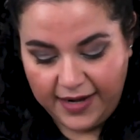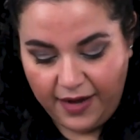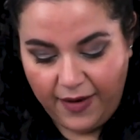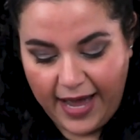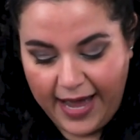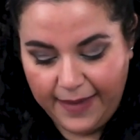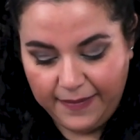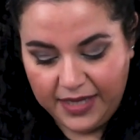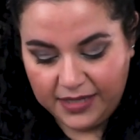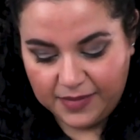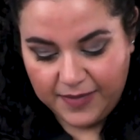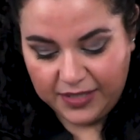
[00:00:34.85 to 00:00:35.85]
Now I
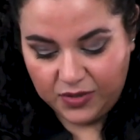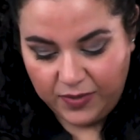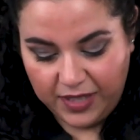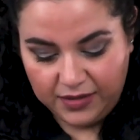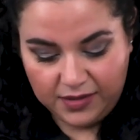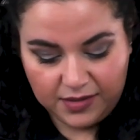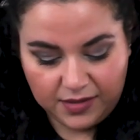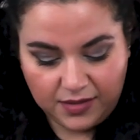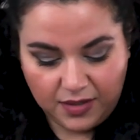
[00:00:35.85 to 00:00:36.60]
miss my sweets,